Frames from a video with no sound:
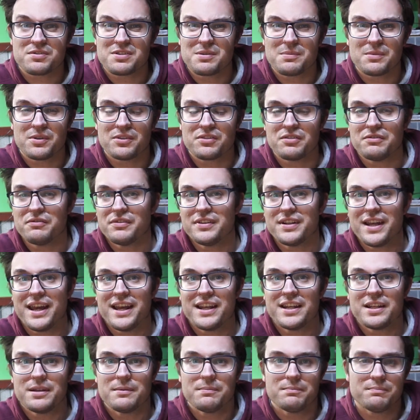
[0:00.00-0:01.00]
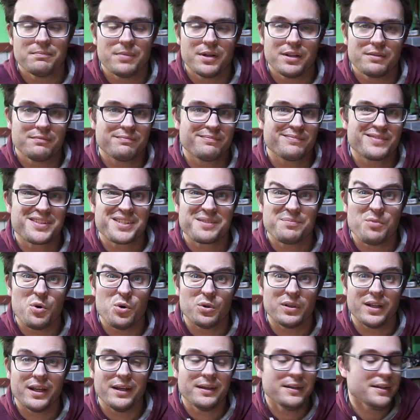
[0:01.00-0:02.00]
similar to vanadium, but
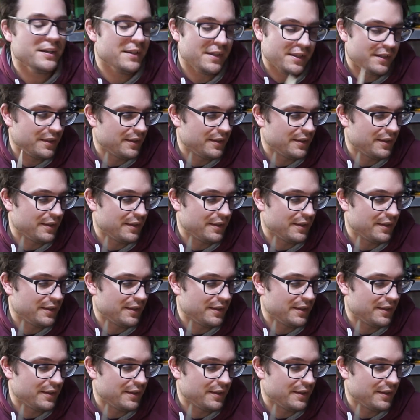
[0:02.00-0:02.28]
smaller.